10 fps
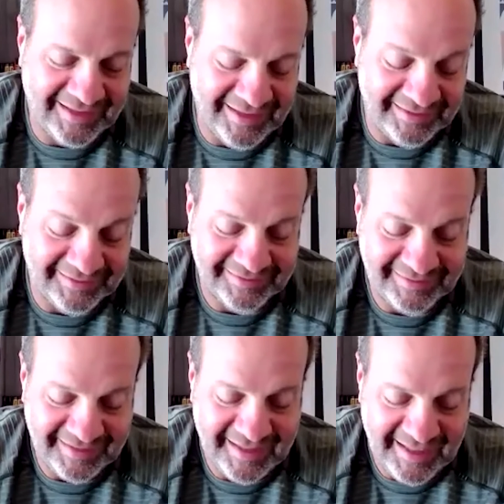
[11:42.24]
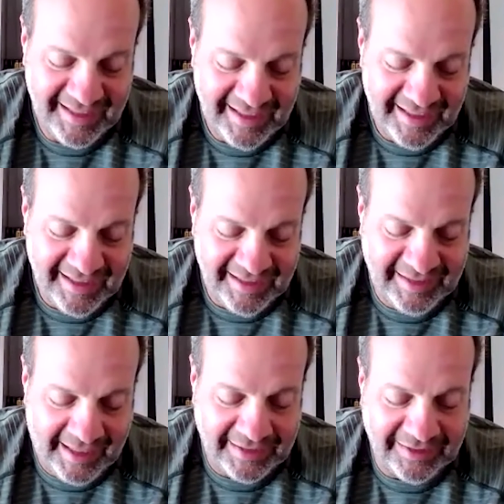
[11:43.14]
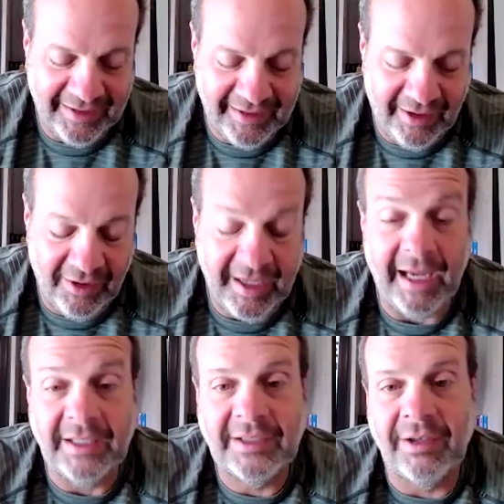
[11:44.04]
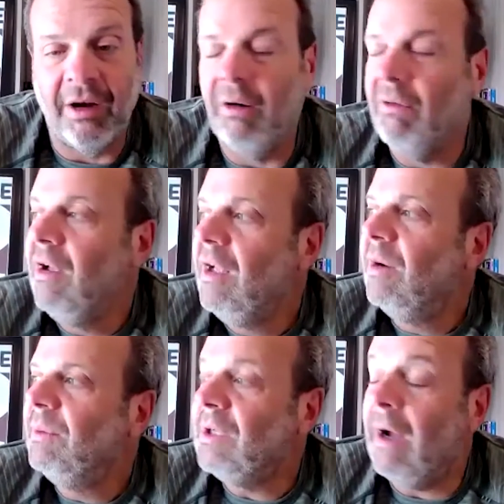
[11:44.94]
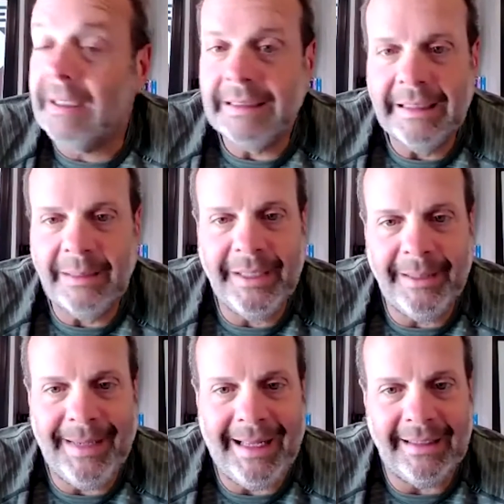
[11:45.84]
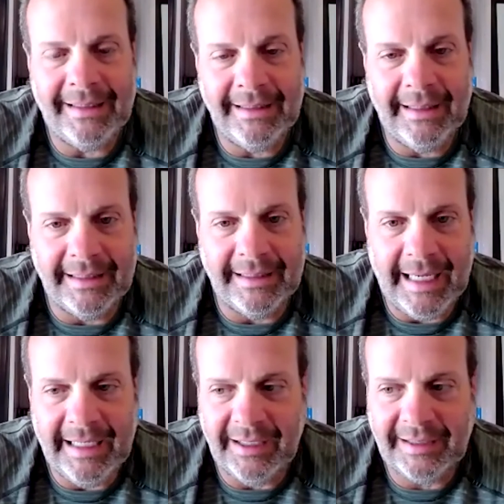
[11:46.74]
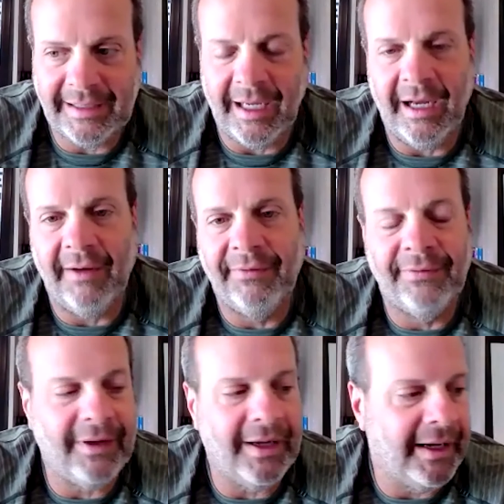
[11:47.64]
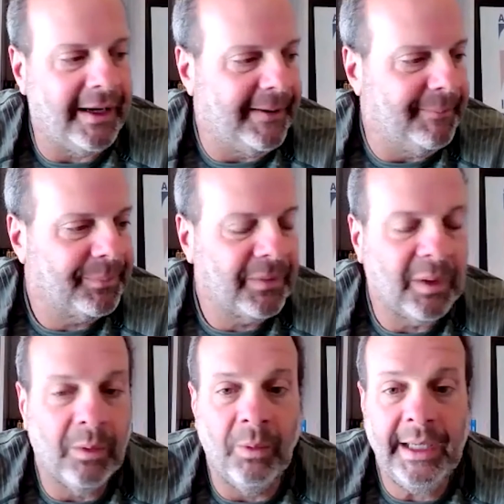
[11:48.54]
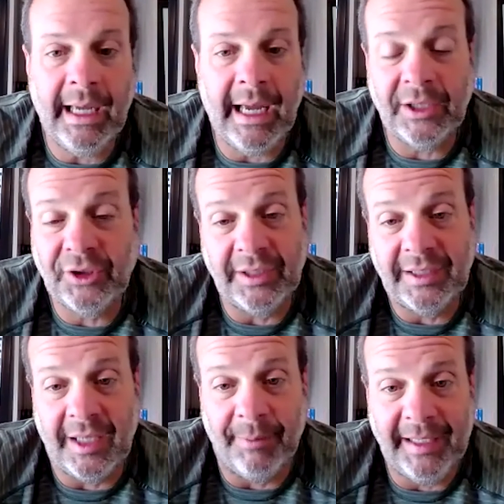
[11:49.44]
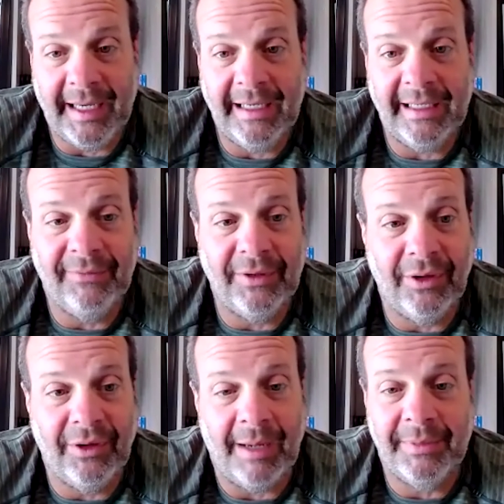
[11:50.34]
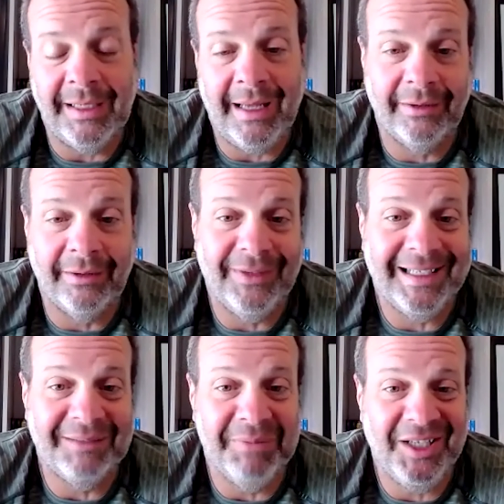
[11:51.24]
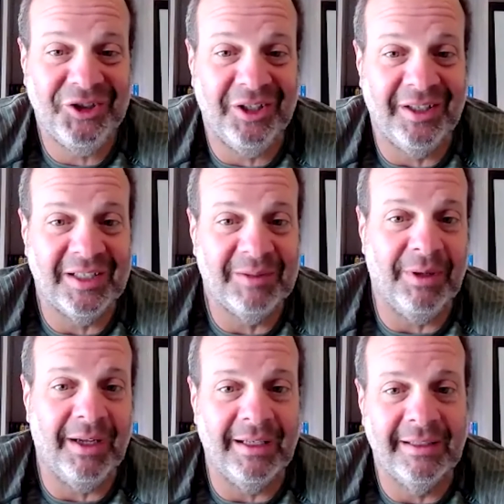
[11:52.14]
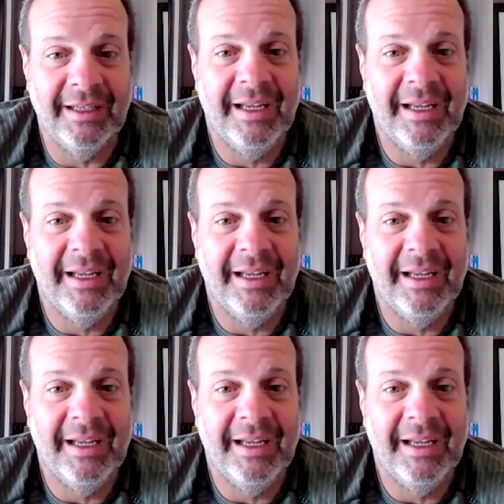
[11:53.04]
good. Sounds good. Okay. So we talked a little bit about the data stuff. We actually, something I didn't even, I don't know if I could mention this, but